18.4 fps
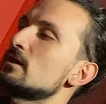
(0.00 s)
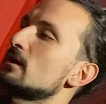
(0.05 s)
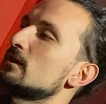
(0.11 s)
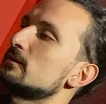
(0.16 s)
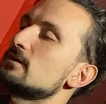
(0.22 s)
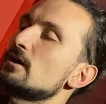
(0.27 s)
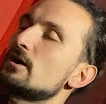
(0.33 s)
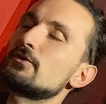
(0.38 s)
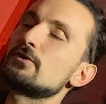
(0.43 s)

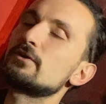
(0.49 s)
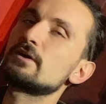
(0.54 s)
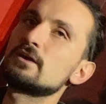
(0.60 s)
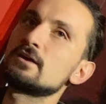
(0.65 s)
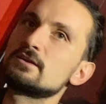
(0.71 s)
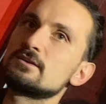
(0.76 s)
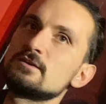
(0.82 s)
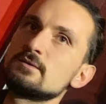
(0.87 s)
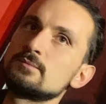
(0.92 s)
they are
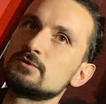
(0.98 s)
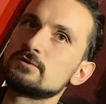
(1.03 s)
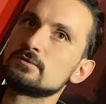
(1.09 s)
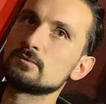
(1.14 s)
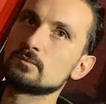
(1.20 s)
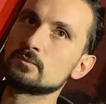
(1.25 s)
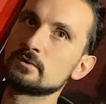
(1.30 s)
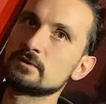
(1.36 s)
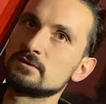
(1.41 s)
equipped
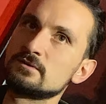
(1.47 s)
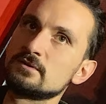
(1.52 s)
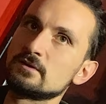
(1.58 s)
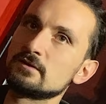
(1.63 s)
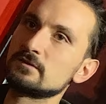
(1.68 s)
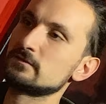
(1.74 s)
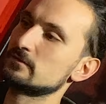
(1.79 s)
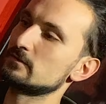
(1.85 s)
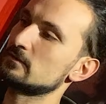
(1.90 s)
with
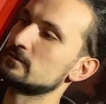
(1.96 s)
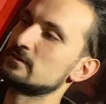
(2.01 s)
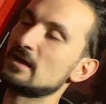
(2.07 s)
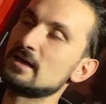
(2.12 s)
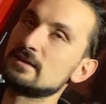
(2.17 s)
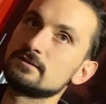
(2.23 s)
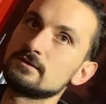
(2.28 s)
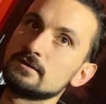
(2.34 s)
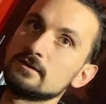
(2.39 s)
this
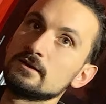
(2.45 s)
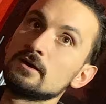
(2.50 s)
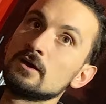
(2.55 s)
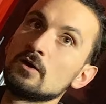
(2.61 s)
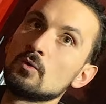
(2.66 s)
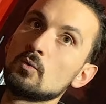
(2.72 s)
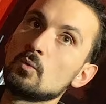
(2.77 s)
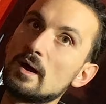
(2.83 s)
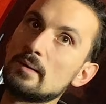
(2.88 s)
deadly
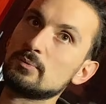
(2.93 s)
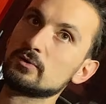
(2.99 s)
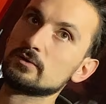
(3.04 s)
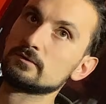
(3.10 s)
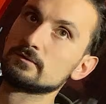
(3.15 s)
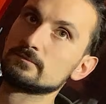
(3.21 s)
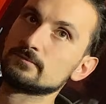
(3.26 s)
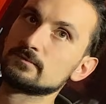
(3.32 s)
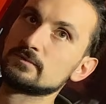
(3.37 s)
weapon,
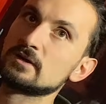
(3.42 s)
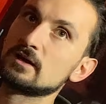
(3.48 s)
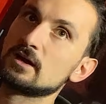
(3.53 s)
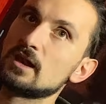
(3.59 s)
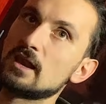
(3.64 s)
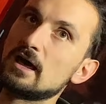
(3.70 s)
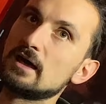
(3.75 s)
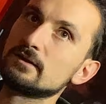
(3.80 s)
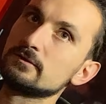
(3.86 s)
the
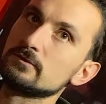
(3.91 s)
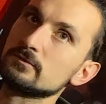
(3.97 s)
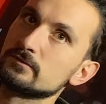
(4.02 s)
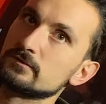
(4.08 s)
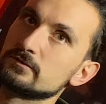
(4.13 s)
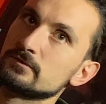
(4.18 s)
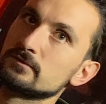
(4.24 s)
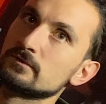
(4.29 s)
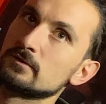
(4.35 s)
gladius.